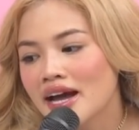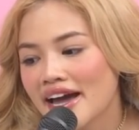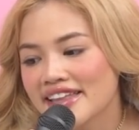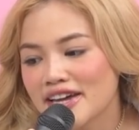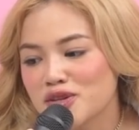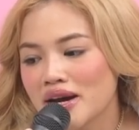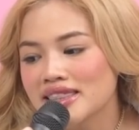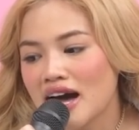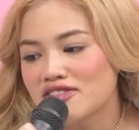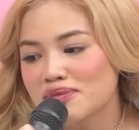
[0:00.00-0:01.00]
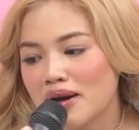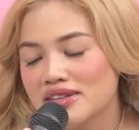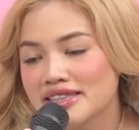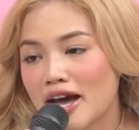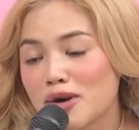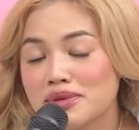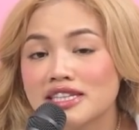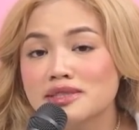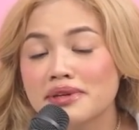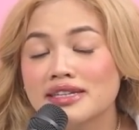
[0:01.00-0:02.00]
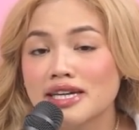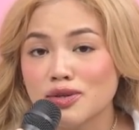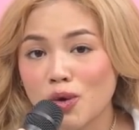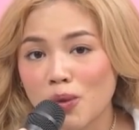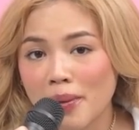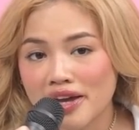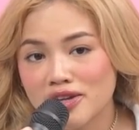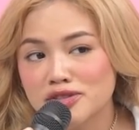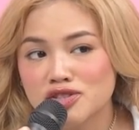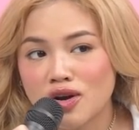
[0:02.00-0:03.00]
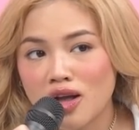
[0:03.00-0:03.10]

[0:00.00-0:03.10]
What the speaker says: And I know I laugh about it now, but it's because at home, I used to